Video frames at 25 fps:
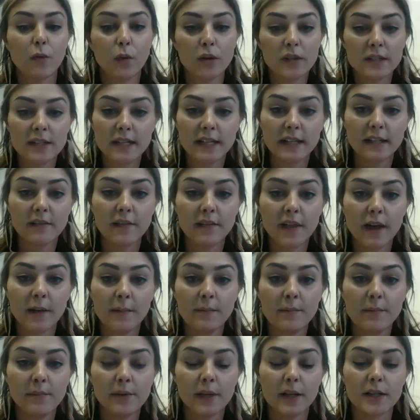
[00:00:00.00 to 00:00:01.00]
There's 14
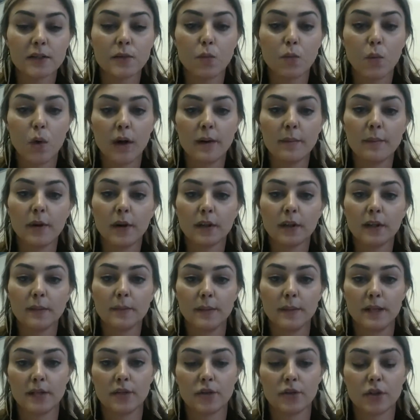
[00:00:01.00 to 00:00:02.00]
of them plus one
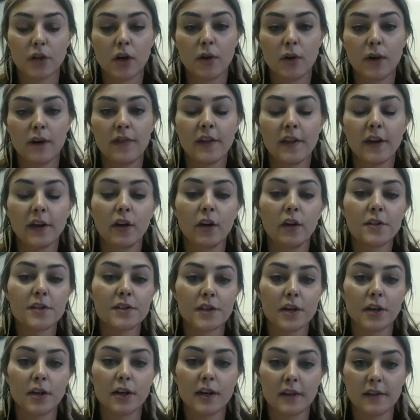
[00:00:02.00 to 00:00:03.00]
Market Bistro, and they're all
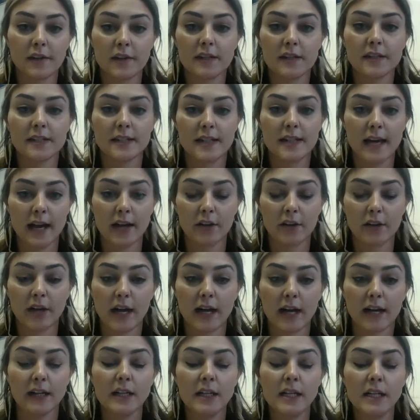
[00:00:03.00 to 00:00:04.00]
starting this
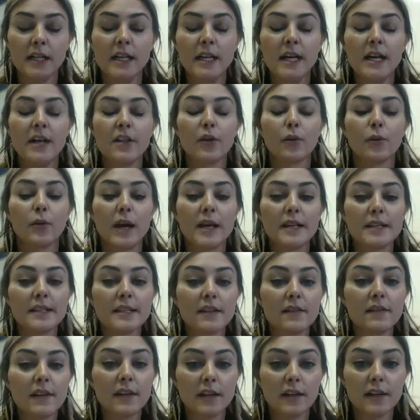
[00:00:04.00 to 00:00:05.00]
Saturday. The
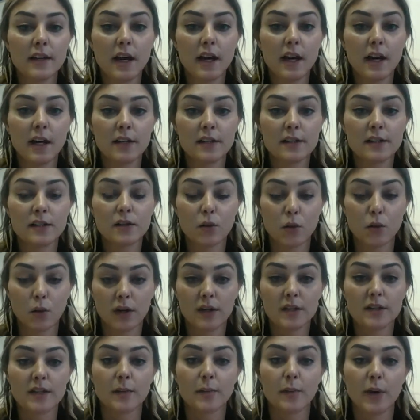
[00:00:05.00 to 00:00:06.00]
rest of the
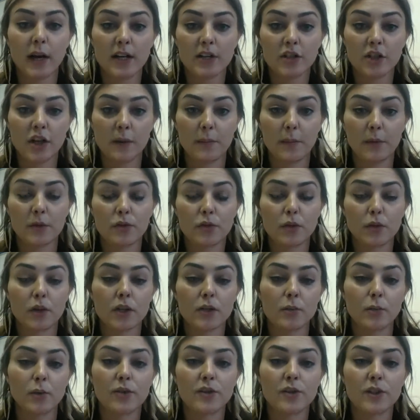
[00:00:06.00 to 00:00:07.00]
stores, the Price Chopper
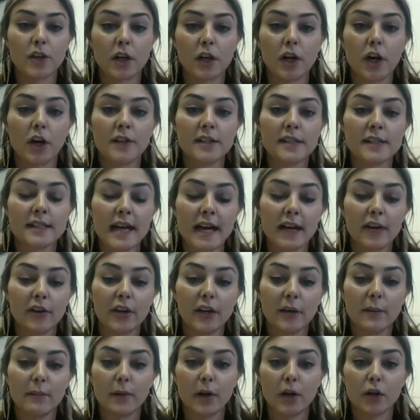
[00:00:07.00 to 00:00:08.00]
stores, will start on
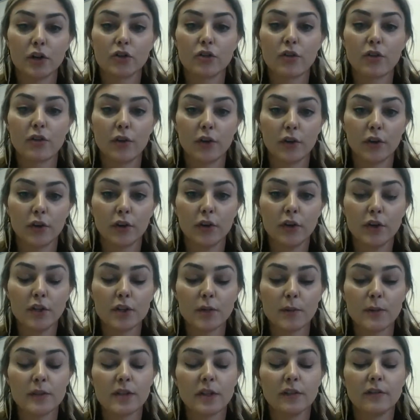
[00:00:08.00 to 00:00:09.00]
Saturday, March
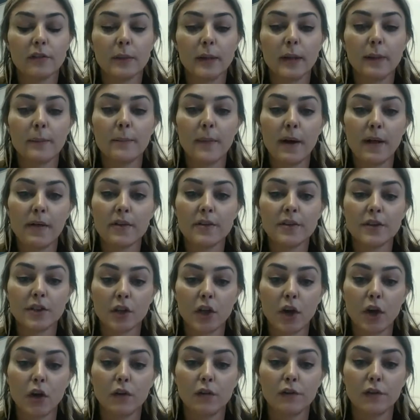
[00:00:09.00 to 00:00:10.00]
3rd. So we still have about a month
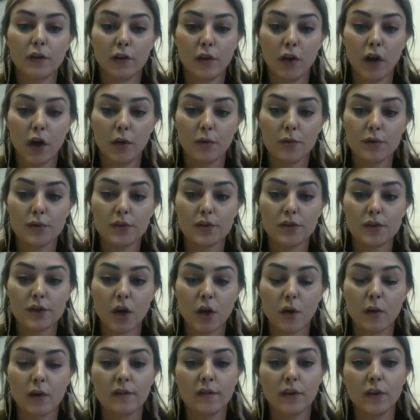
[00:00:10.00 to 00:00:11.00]
to go for those.
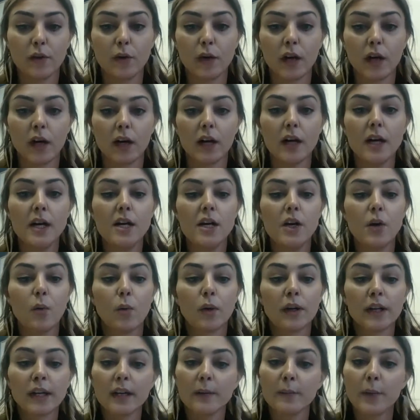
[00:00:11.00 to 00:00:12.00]
So if you are
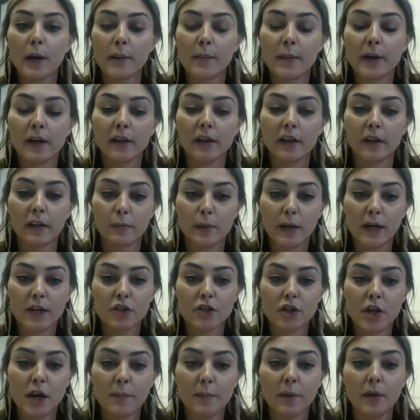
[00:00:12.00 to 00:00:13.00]
working primarily at a
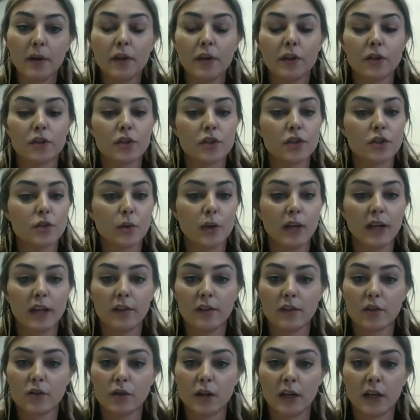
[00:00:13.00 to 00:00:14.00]
Price Chopper, you're just
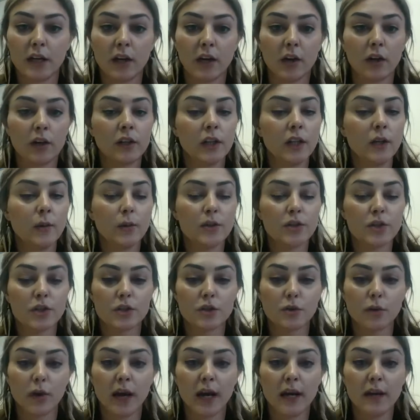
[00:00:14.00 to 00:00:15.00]
joining the training early, which
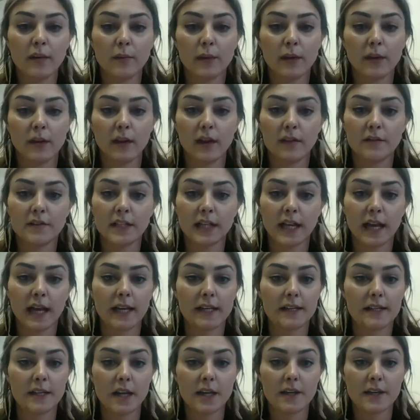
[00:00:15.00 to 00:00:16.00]
is great. We love to
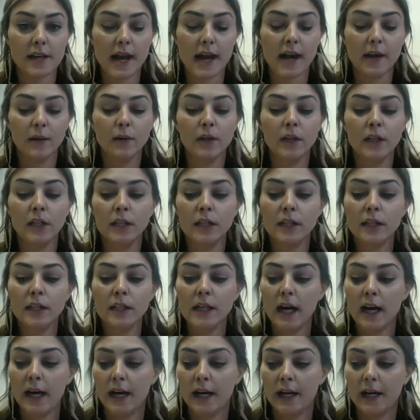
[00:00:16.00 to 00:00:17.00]
get it done now
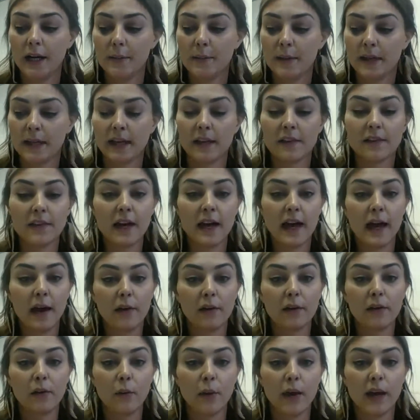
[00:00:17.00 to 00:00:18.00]
and get that
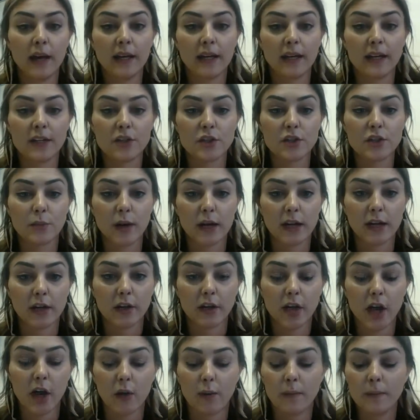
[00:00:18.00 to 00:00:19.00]
out of the way and get you
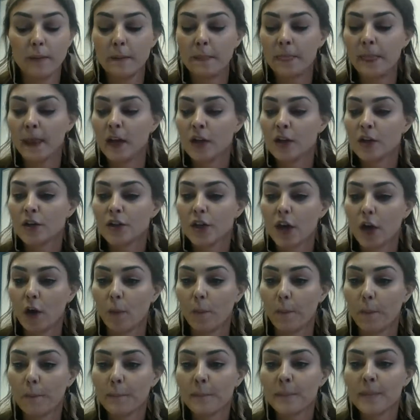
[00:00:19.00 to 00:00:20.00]
ready to go.
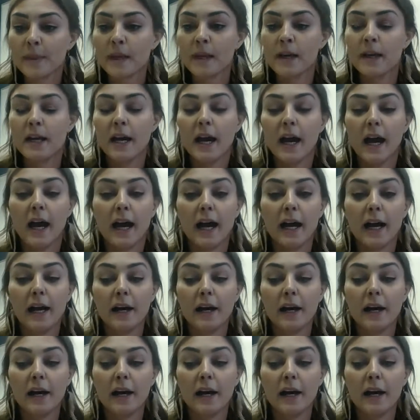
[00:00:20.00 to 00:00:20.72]
So,